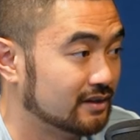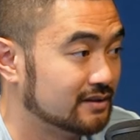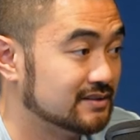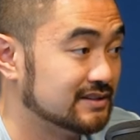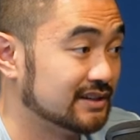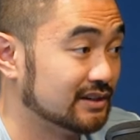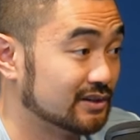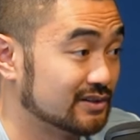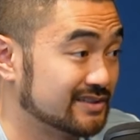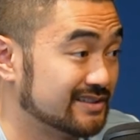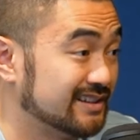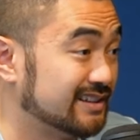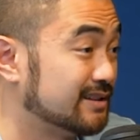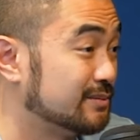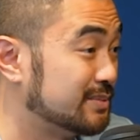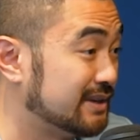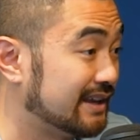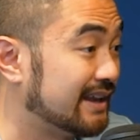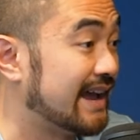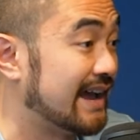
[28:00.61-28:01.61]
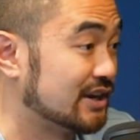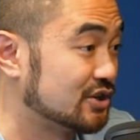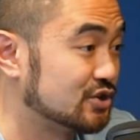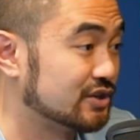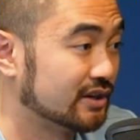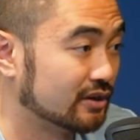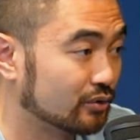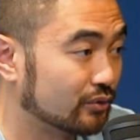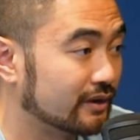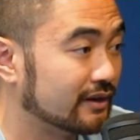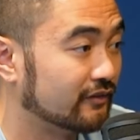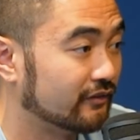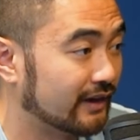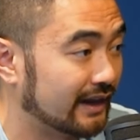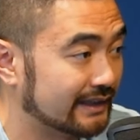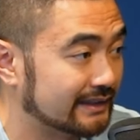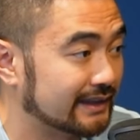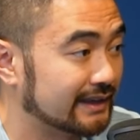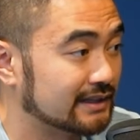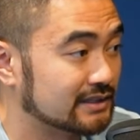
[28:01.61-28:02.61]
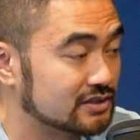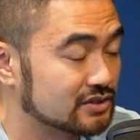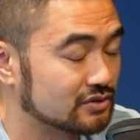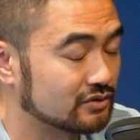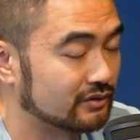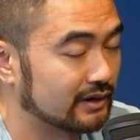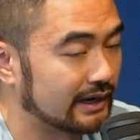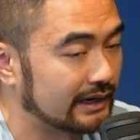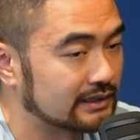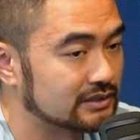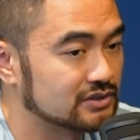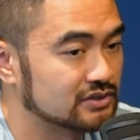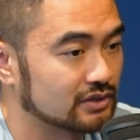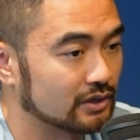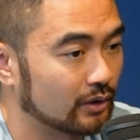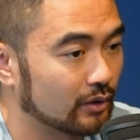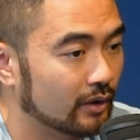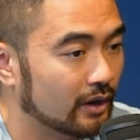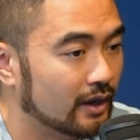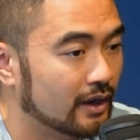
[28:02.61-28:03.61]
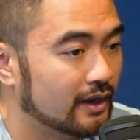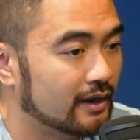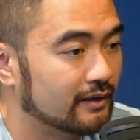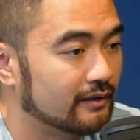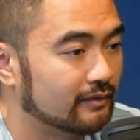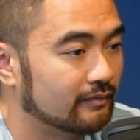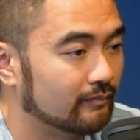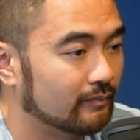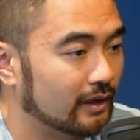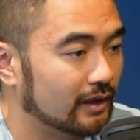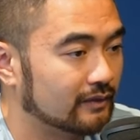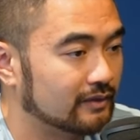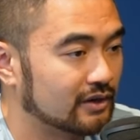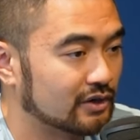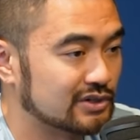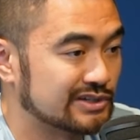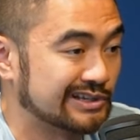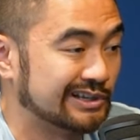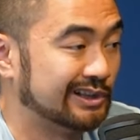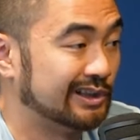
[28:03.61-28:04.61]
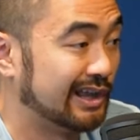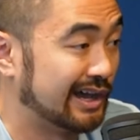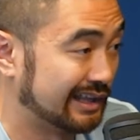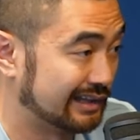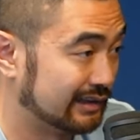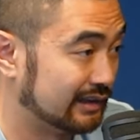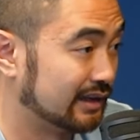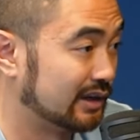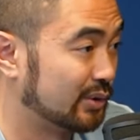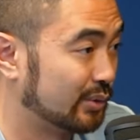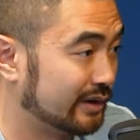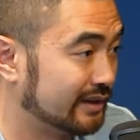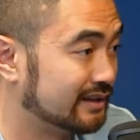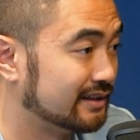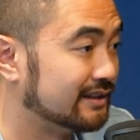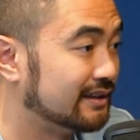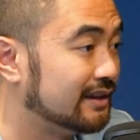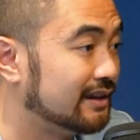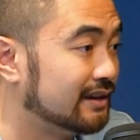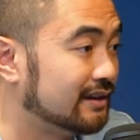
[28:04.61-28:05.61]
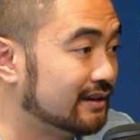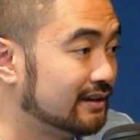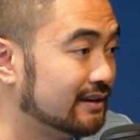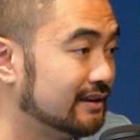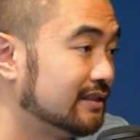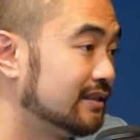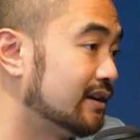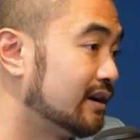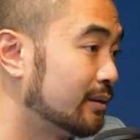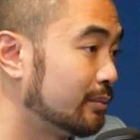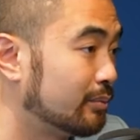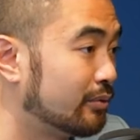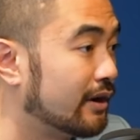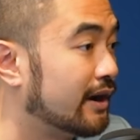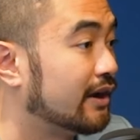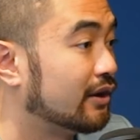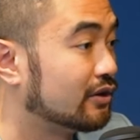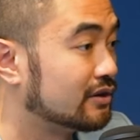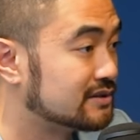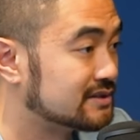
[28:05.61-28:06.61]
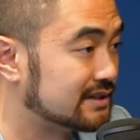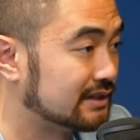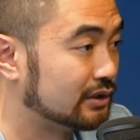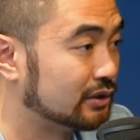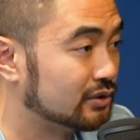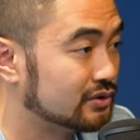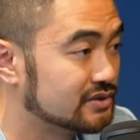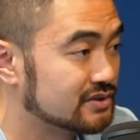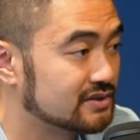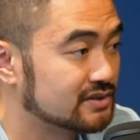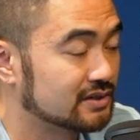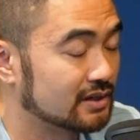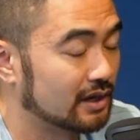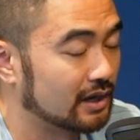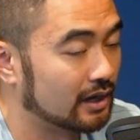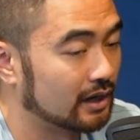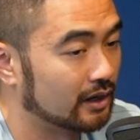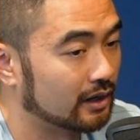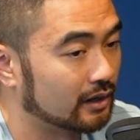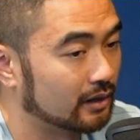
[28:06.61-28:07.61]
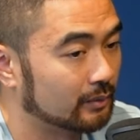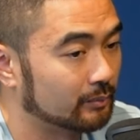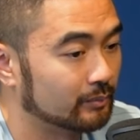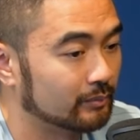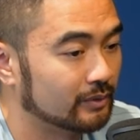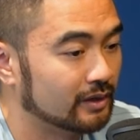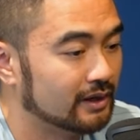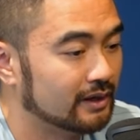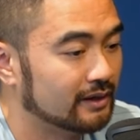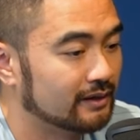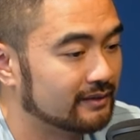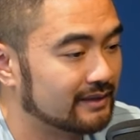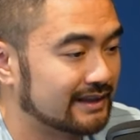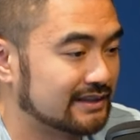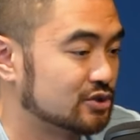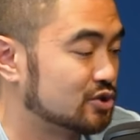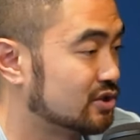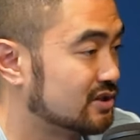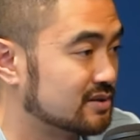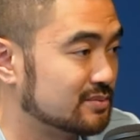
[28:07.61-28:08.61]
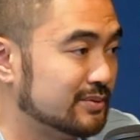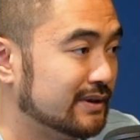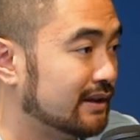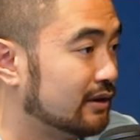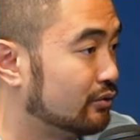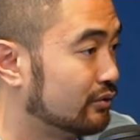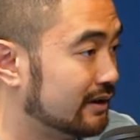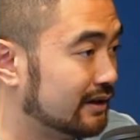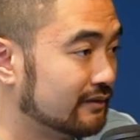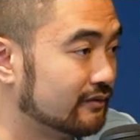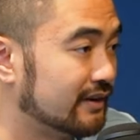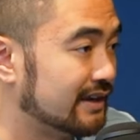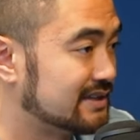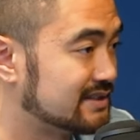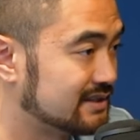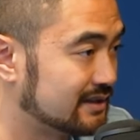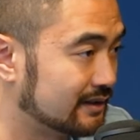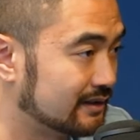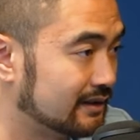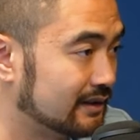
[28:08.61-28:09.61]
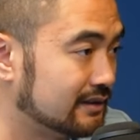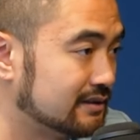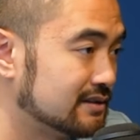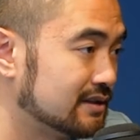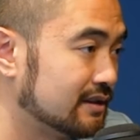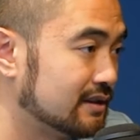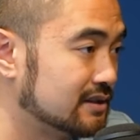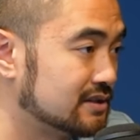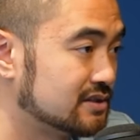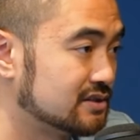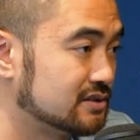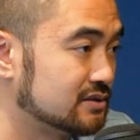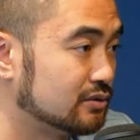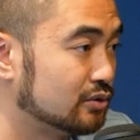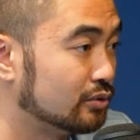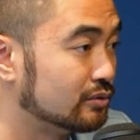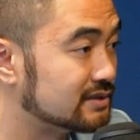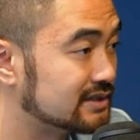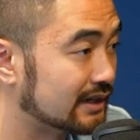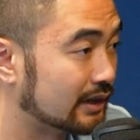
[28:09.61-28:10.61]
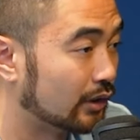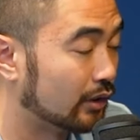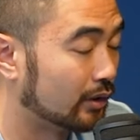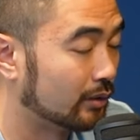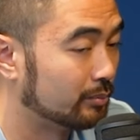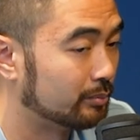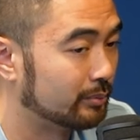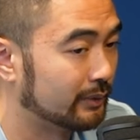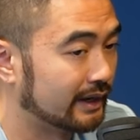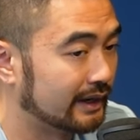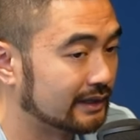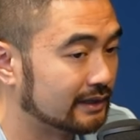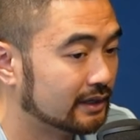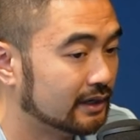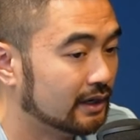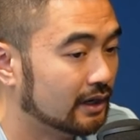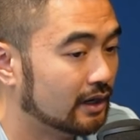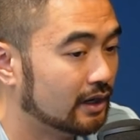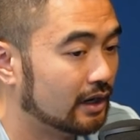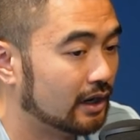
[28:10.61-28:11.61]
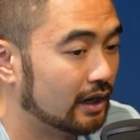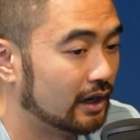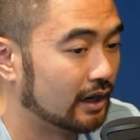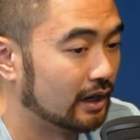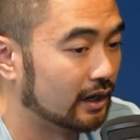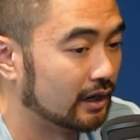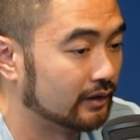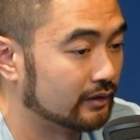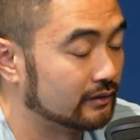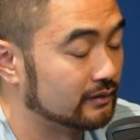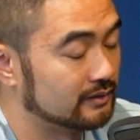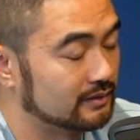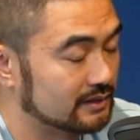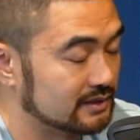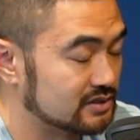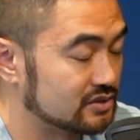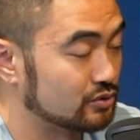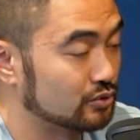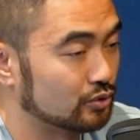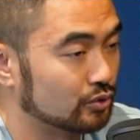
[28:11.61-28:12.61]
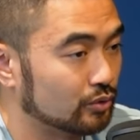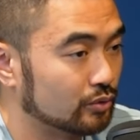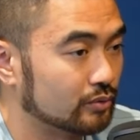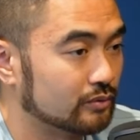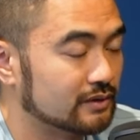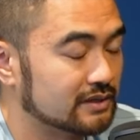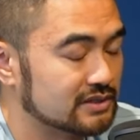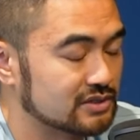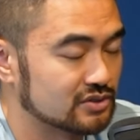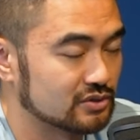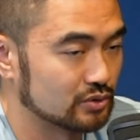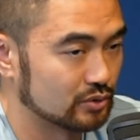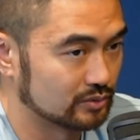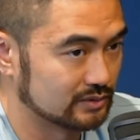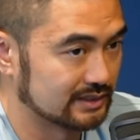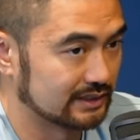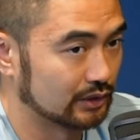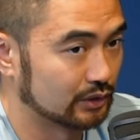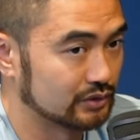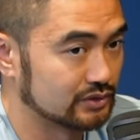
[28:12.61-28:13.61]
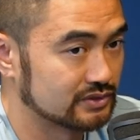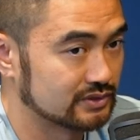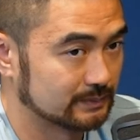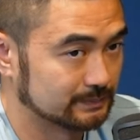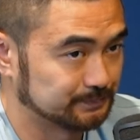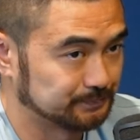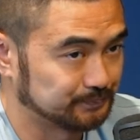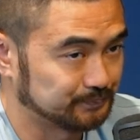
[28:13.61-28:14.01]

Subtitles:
deals need to be cash in refinanced, right? So there's a lot of liquidity in their prior deals that's just being reinvested into this new deal, but these new deals.